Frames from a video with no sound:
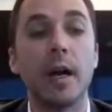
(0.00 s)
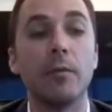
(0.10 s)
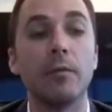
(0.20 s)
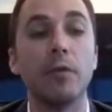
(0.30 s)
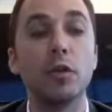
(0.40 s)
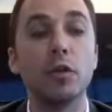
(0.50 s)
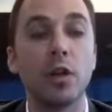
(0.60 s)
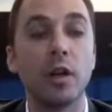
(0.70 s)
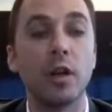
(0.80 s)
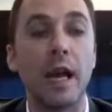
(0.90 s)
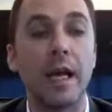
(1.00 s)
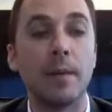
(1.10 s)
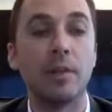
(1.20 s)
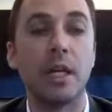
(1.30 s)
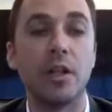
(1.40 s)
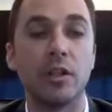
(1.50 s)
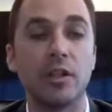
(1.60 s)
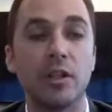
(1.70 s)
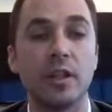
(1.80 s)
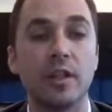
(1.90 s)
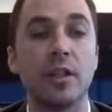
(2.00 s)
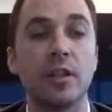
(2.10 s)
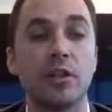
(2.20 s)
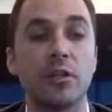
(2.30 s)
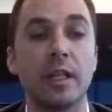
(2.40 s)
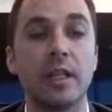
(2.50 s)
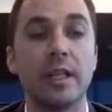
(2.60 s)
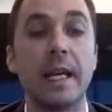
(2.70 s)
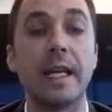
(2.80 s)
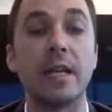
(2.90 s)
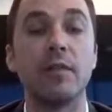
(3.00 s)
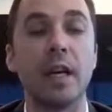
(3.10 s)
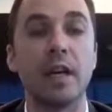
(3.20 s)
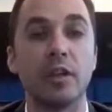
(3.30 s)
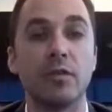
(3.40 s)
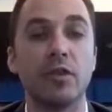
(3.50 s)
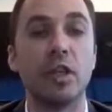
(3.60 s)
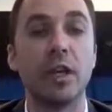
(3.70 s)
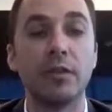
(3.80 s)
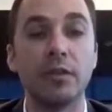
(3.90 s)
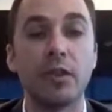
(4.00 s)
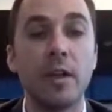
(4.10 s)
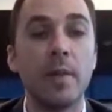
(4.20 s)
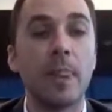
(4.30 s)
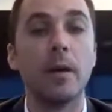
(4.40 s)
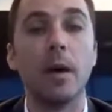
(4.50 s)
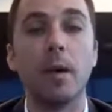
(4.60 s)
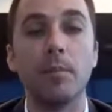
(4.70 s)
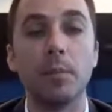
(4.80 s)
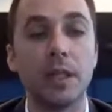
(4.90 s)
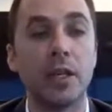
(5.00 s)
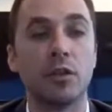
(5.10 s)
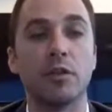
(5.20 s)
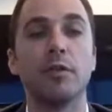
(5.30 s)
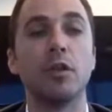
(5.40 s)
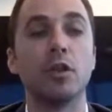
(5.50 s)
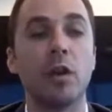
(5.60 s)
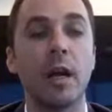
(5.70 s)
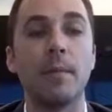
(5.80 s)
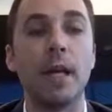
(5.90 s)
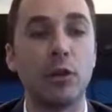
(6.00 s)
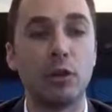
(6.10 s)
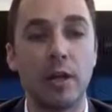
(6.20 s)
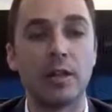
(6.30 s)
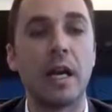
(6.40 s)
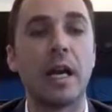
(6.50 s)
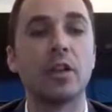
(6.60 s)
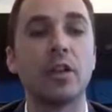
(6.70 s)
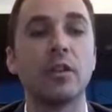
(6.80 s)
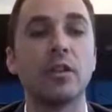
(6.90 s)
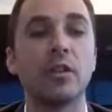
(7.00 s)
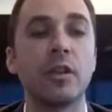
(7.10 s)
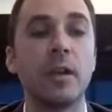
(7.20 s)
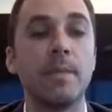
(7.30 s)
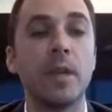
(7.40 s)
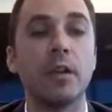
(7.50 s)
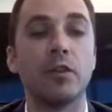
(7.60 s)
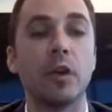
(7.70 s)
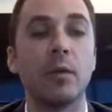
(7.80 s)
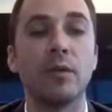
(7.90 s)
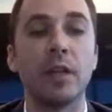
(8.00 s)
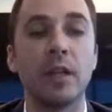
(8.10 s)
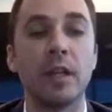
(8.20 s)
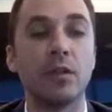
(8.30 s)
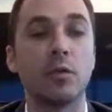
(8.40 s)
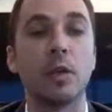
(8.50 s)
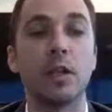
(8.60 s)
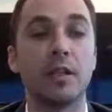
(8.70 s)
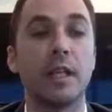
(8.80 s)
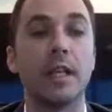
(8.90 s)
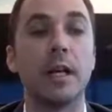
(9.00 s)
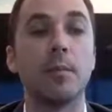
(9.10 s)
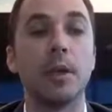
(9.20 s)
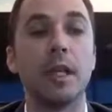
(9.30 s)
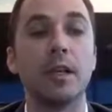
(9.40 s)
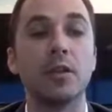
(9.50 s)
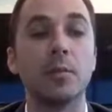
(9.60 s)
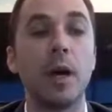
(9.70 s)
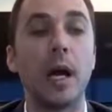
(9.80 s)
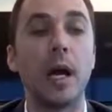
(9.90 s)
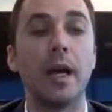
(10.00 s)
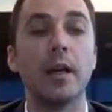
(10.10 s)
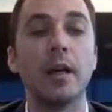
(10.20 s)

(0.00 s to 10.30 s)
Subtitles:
future adaptations to this industry and take advantage of shifts, potential future M&A transactions. And so how we've done that as a real estate company is by